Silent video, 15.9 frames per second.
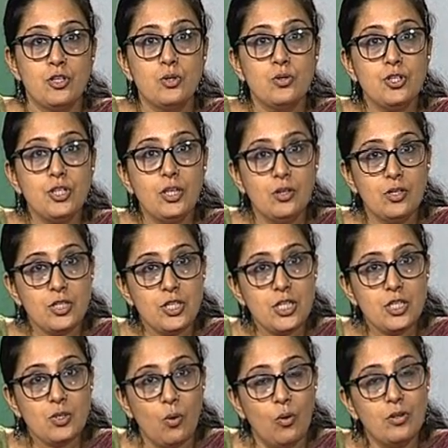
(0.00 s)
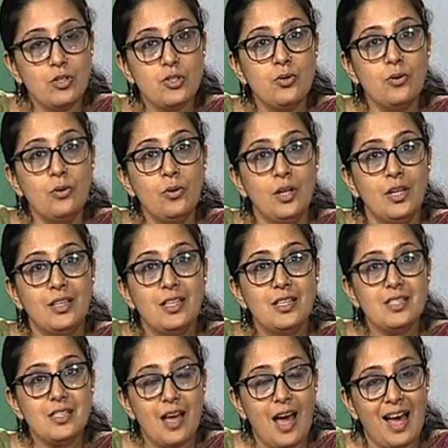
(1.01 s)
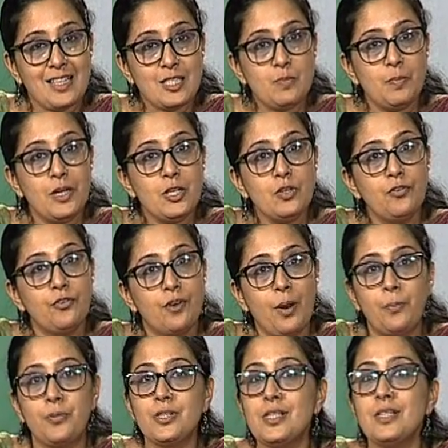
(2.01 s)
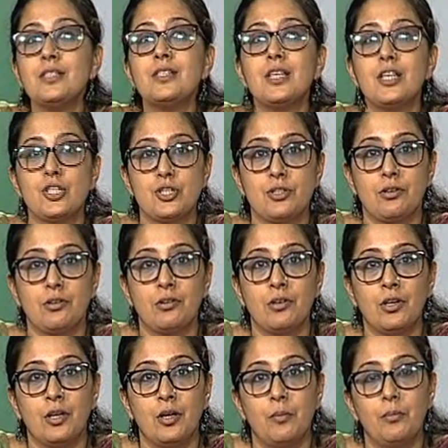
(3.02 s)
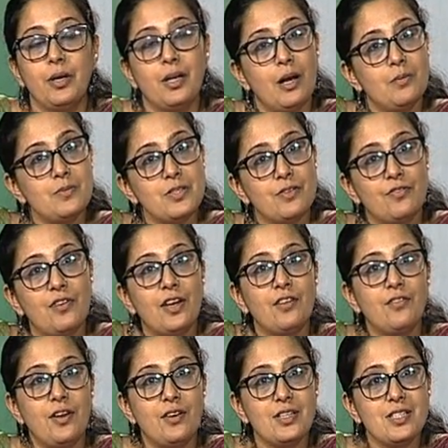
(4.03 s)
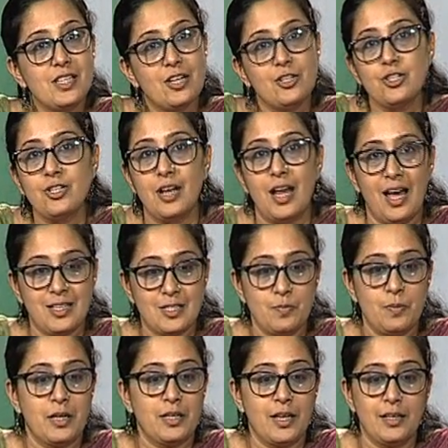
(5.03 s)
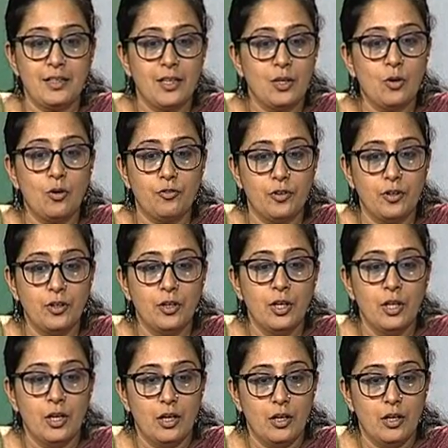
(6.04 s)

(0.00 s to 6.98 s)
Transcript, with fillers: So she, she's also this aspect of representation becomes a very very central aspect i think of her